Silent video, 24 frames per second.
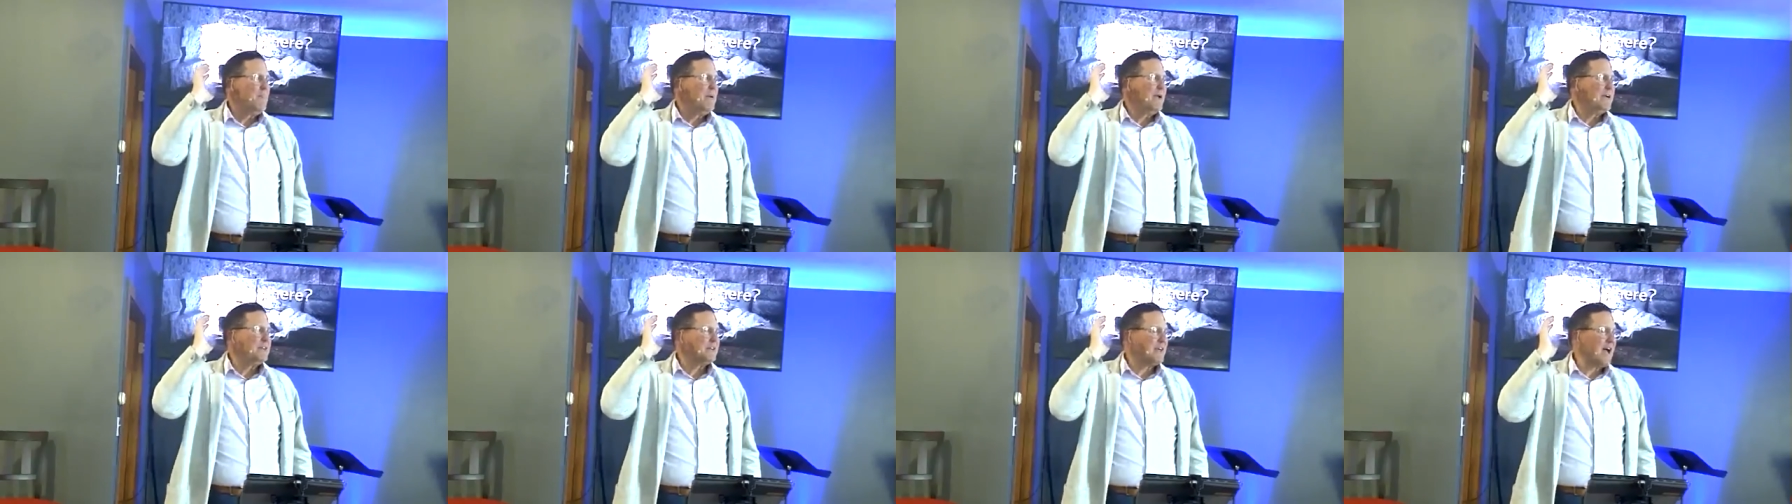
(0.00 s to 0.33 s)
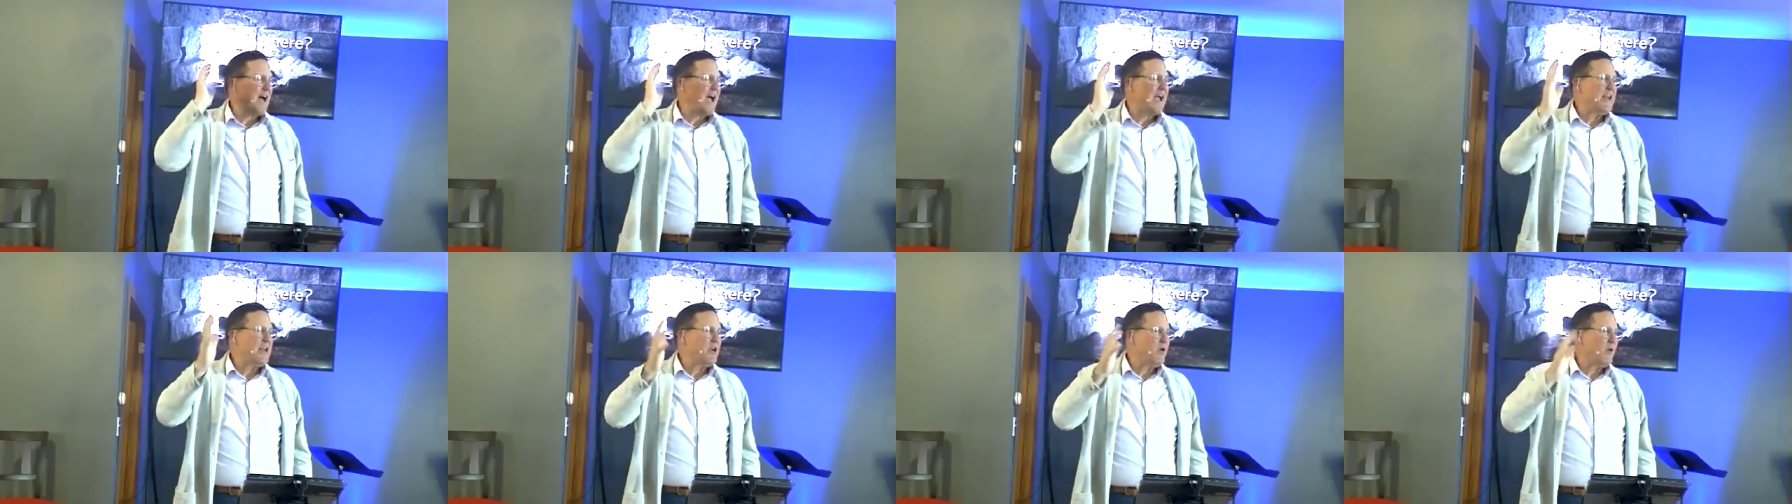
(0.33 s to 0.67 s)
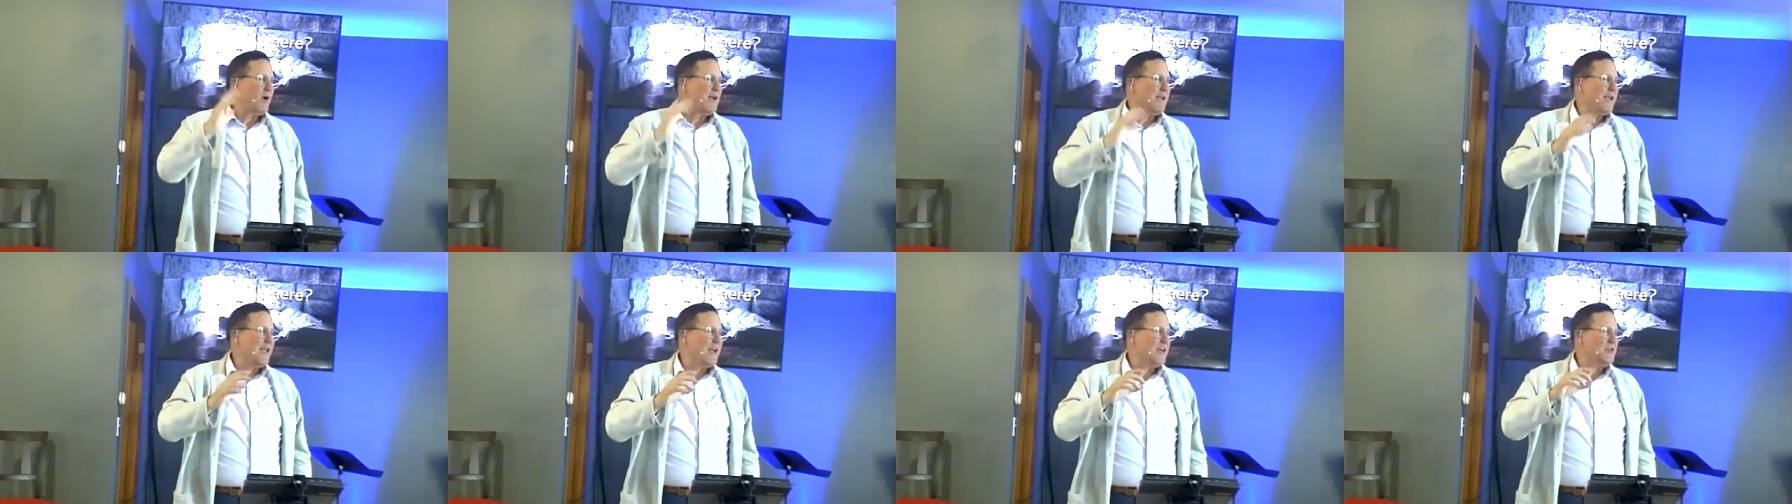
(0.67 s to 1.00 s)
because I
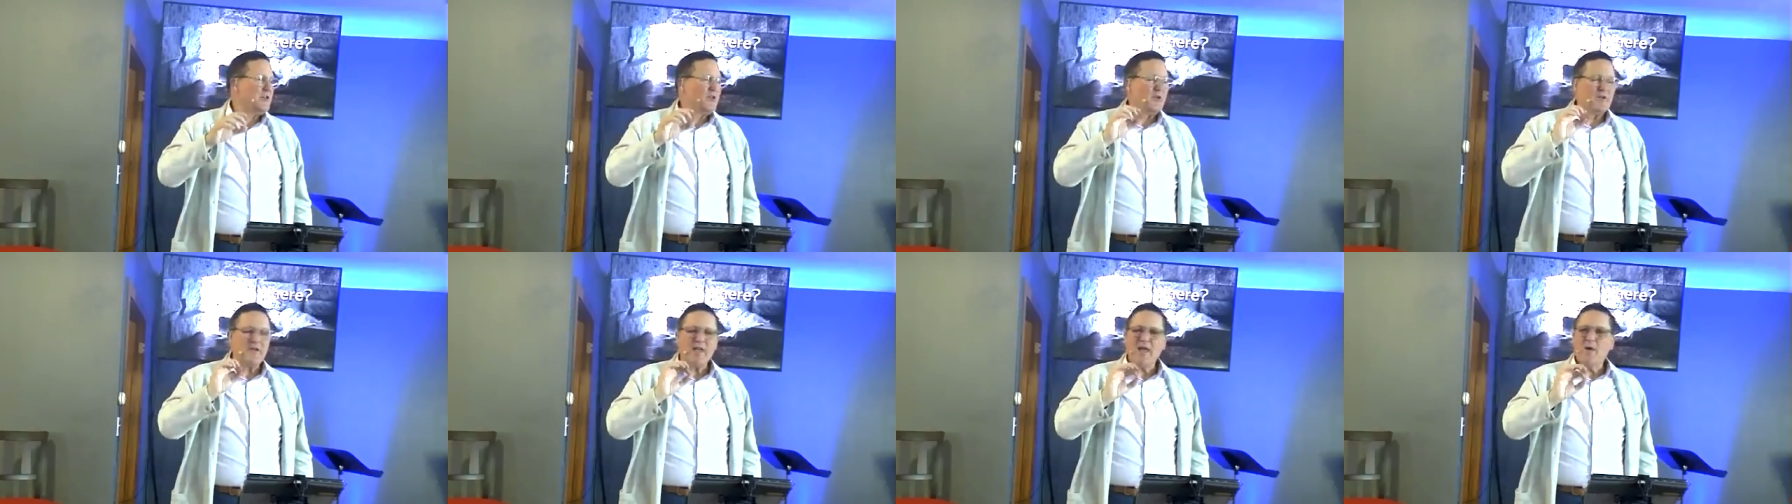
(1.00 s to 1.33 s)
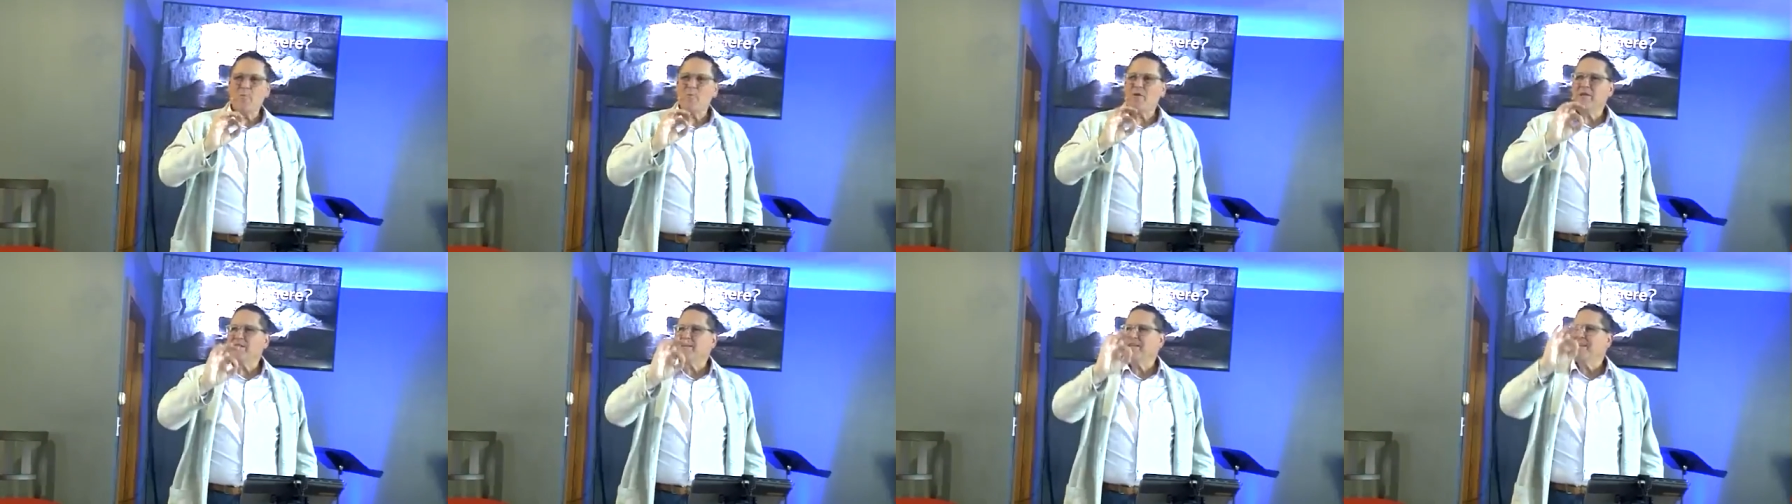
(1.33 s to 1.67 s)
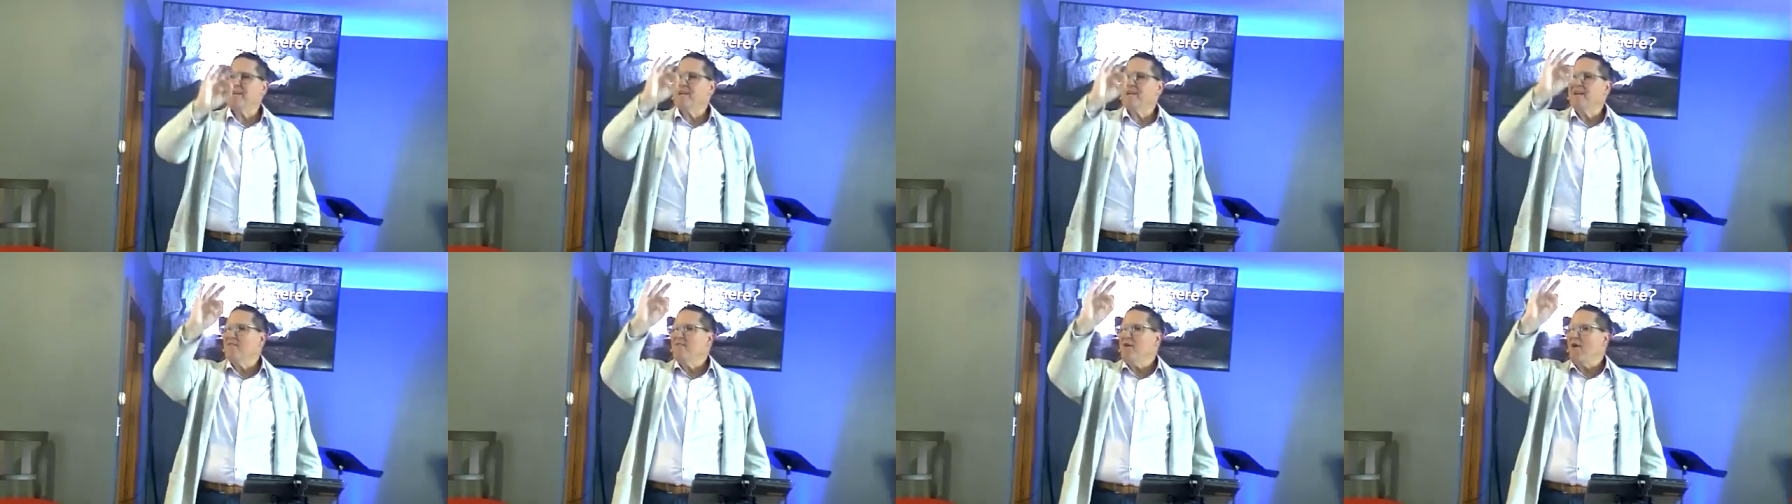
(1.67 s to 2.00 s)
know I can't do it. And we
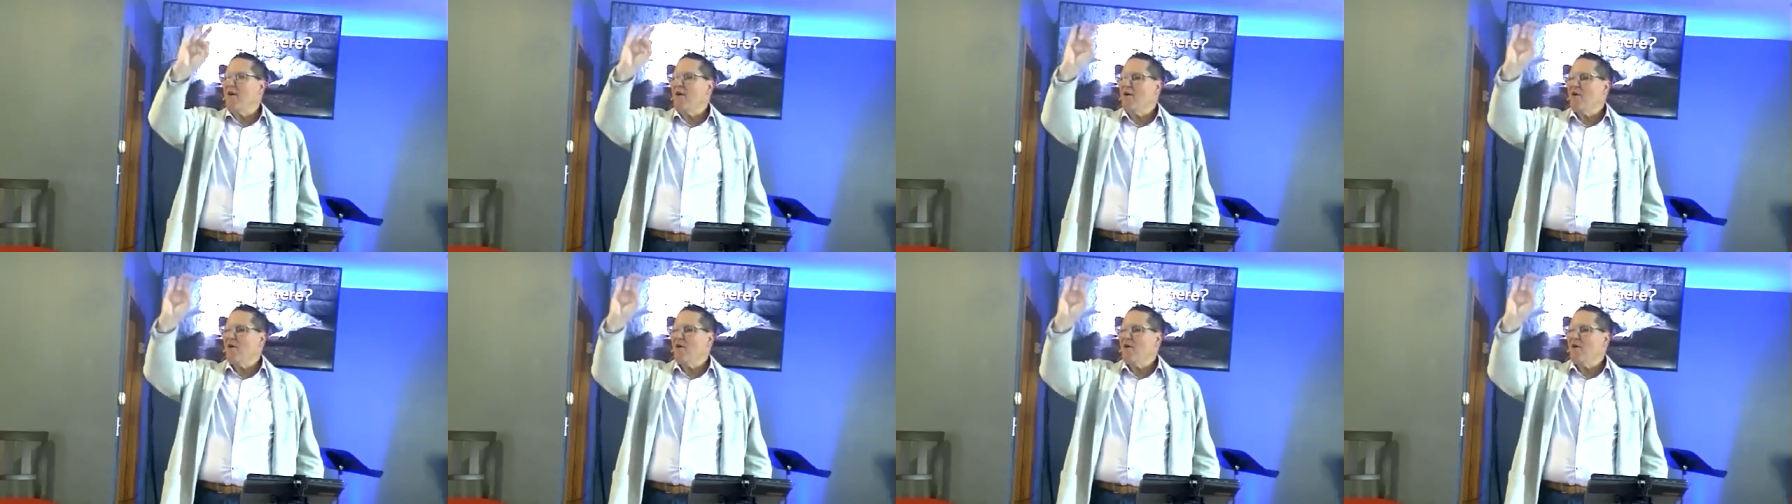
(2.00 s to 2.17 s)
give